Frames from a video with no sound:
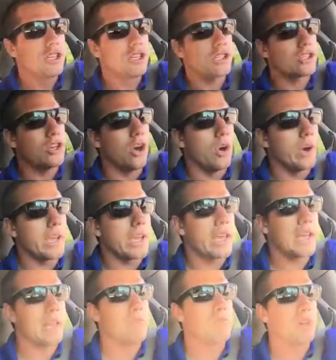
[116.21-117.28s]
just going
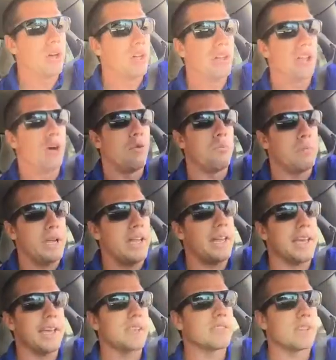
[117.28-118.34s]
in and building
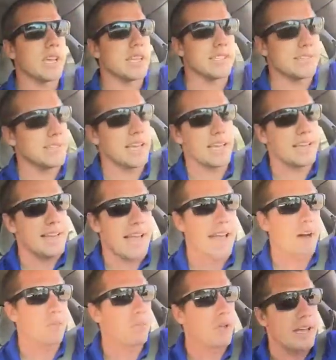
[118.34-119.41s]
obedience like sit,
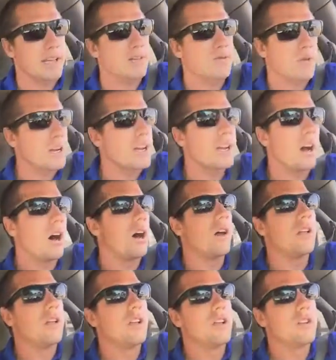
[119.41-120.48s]
down, place, recall.
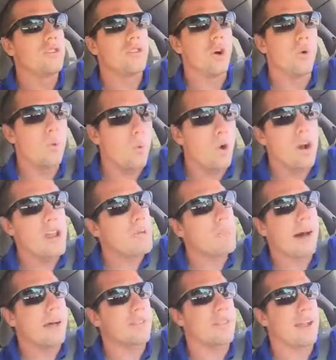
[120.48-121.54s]
Don't worry
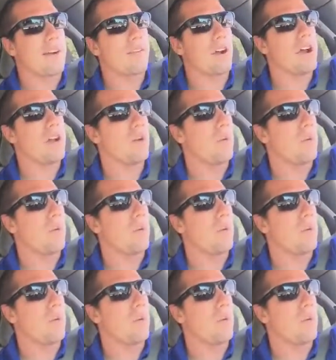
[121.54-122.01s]
about that right